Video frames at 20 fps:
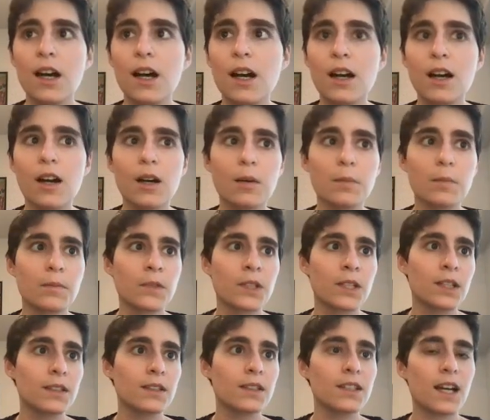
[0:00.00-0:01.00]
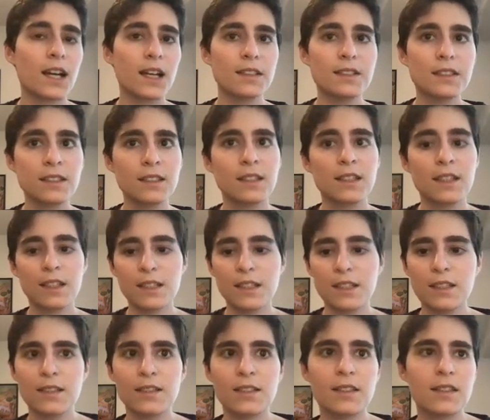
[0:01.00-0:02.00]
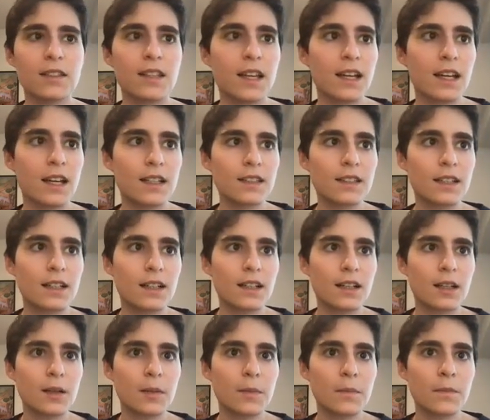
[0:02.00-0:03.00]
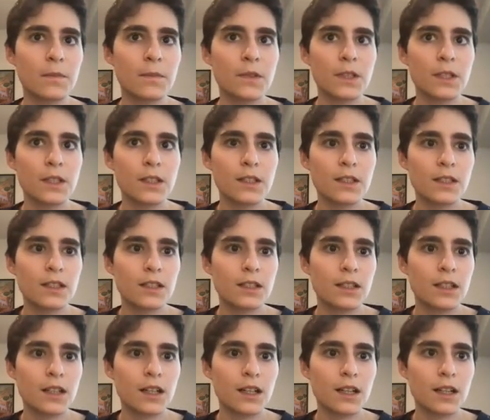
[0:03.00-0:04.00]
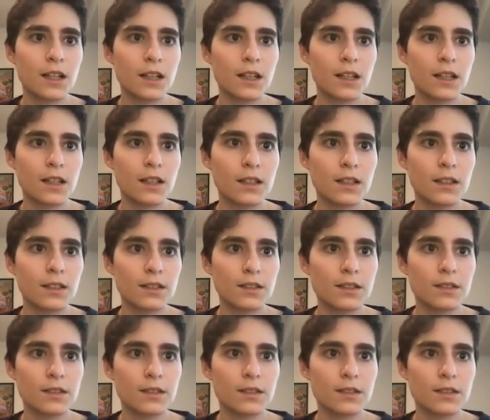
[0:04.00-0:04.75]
Um, the idea is that um, uh,